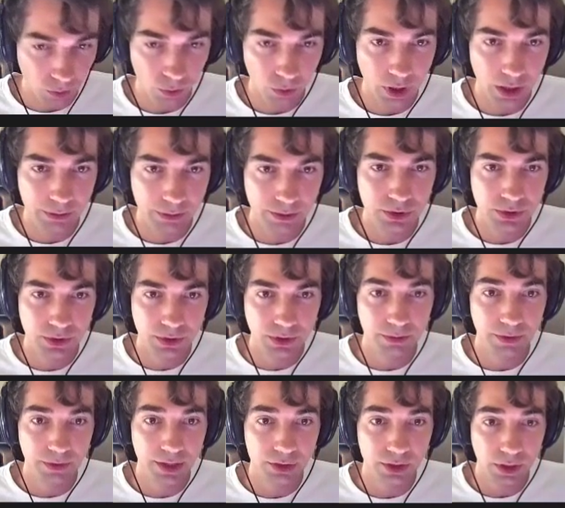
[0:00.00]
1 minus 2 to the
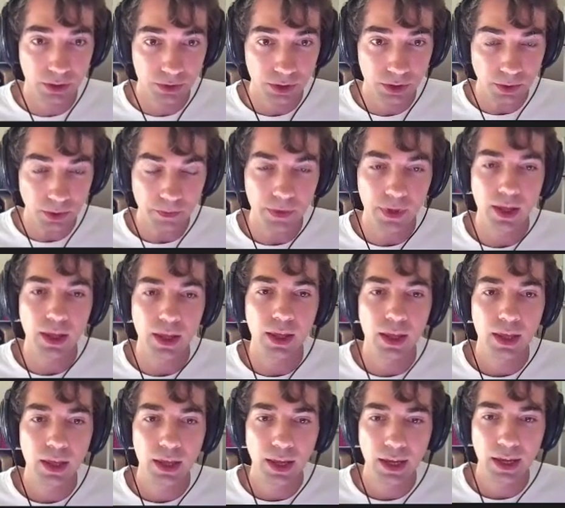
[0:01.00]
minus of q,
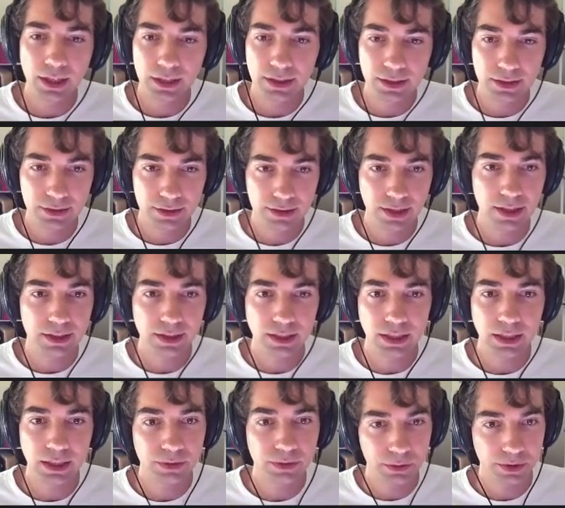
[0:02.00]
and that is
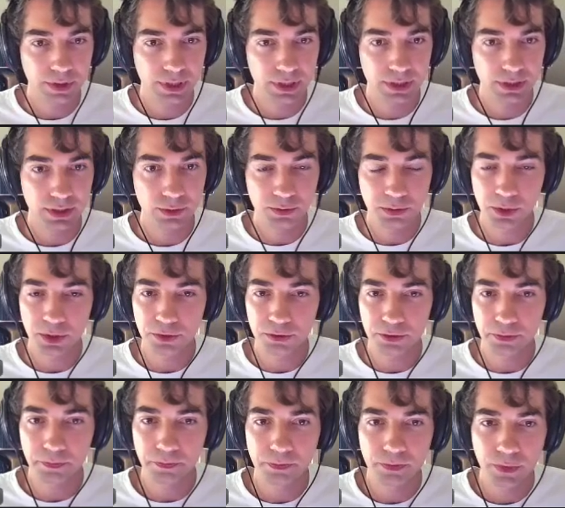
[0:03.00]
exactly what we needed to prove.
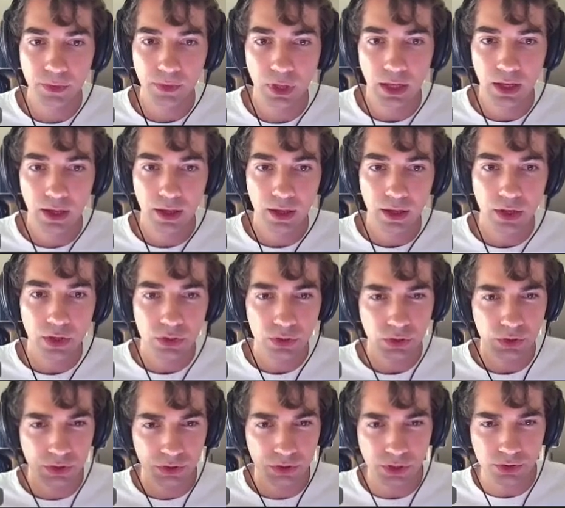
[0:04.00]
So
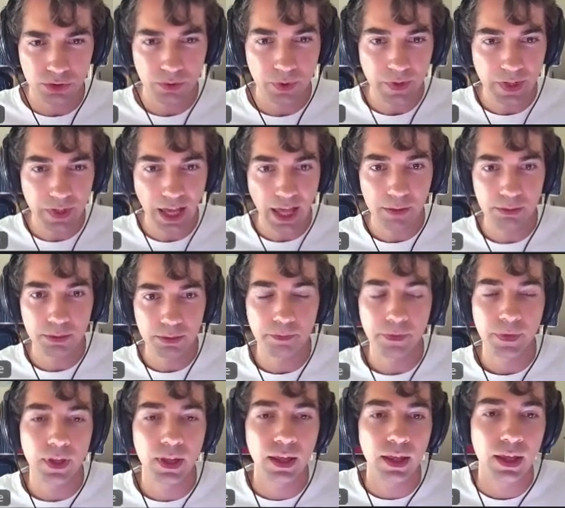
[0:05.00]
just to recap,
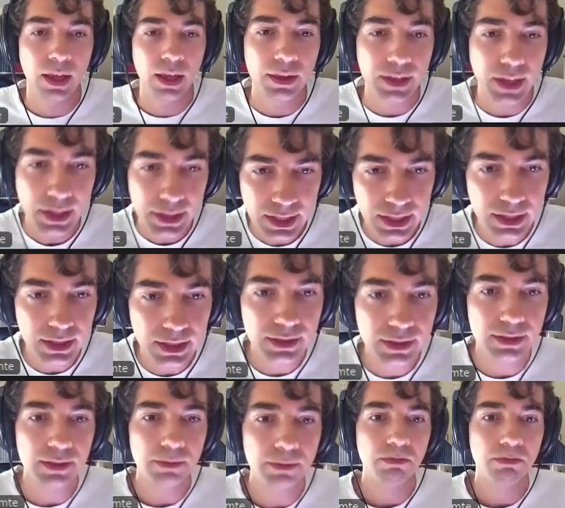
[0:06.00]
the idea is